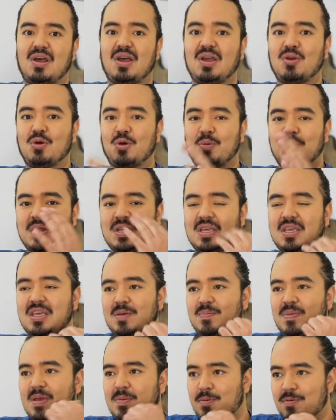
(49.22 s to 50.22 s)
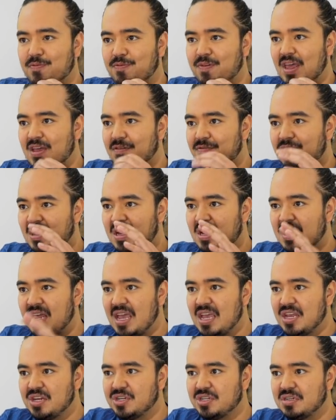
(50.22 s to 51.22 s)
I normally hear people flavouring an
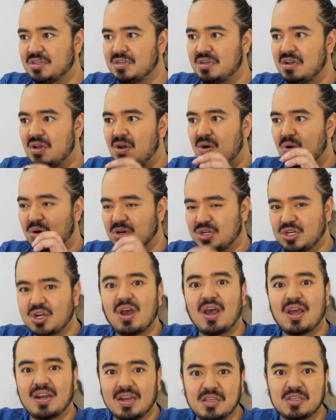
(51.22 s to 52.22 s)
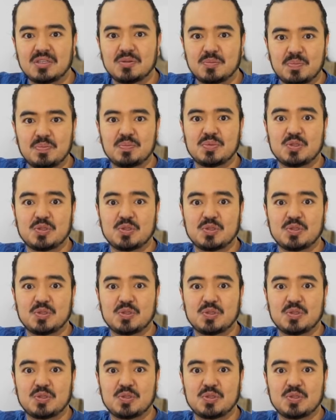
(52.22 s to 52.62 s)
Asian or a Chinese,